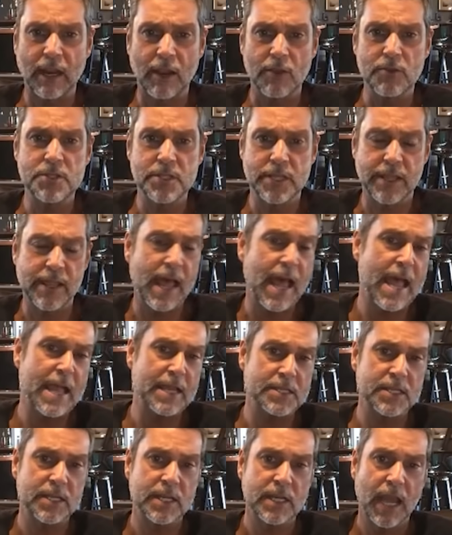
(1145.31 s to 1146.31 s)
close to
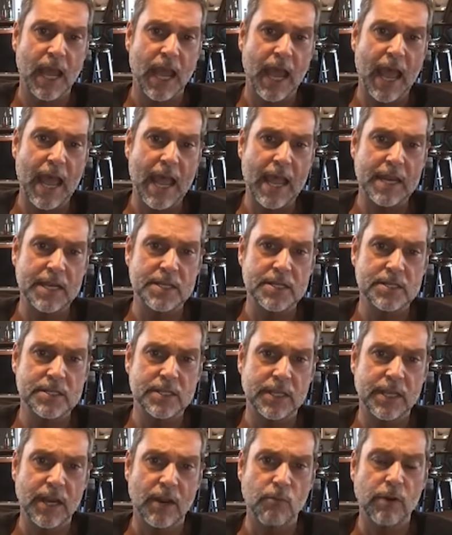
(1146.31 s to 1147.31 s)
that? And,
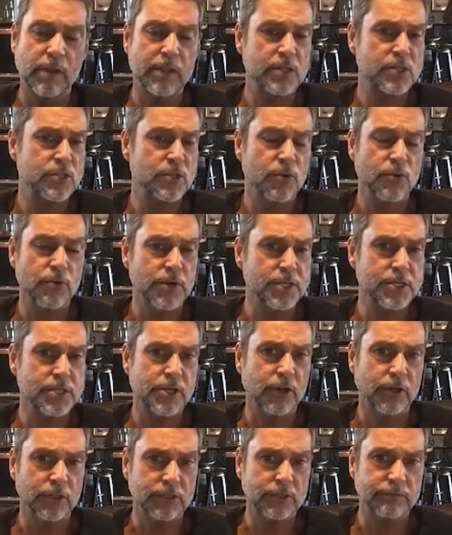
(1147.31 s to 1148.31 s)
what are the storage
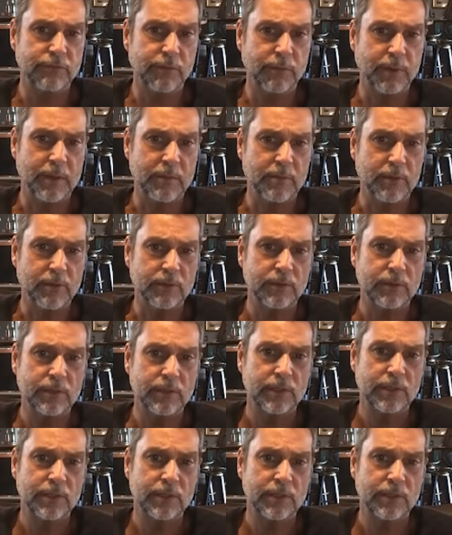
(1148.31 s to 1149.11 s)
costs for people?